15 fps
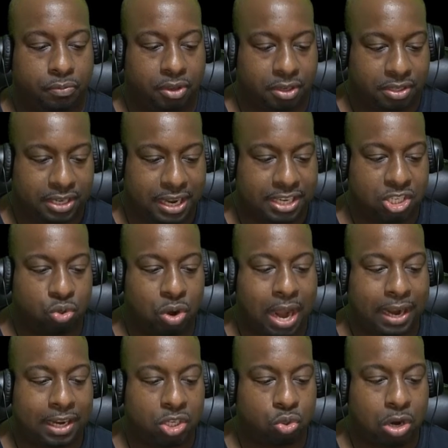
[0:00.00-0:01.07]
Test
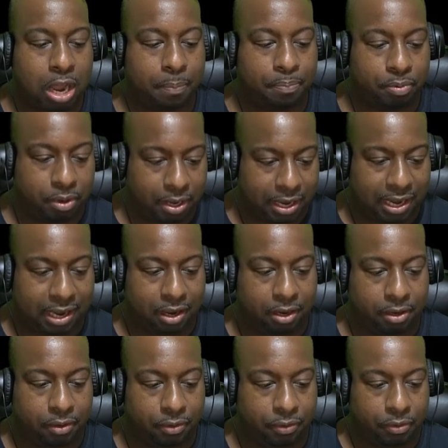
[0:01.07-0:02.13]
drag and drop
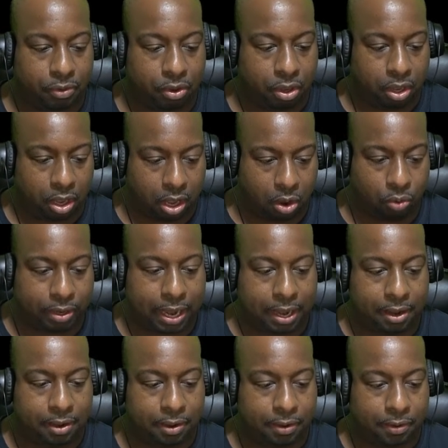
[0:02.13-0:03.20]

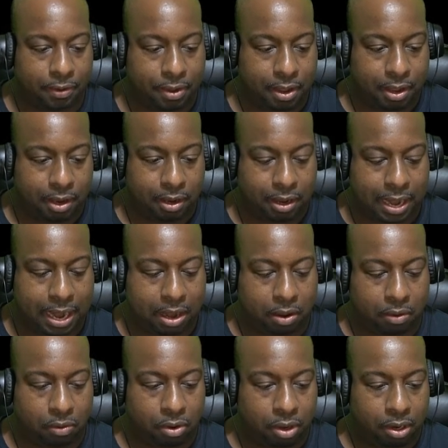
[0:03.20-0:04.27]
Okay,
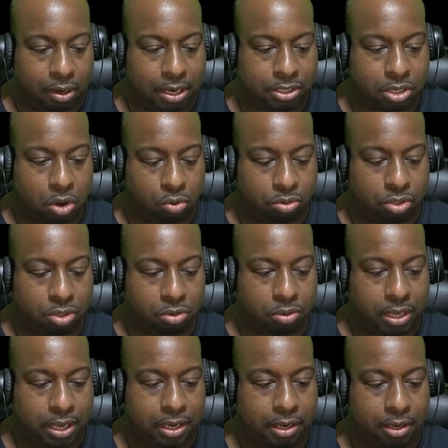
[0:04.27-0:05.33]
now let's go to
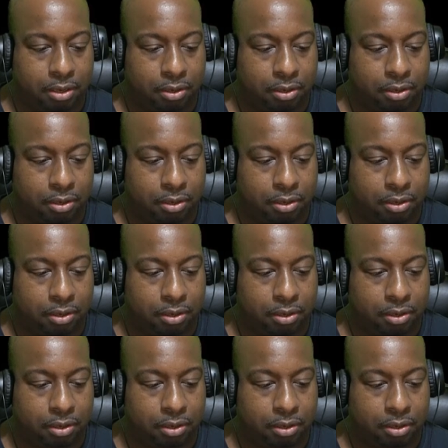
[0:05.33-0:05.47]
the